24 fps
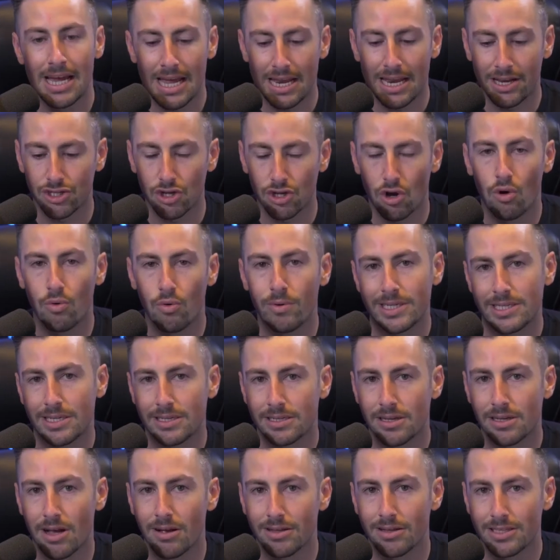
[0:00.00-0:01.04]
And it's always
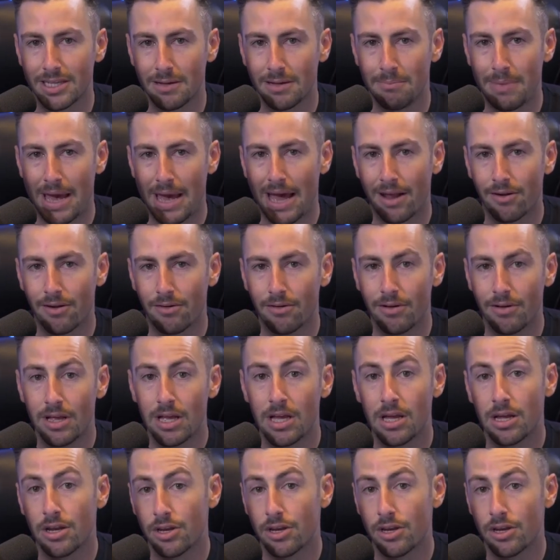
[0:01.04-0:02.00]
this constant battle.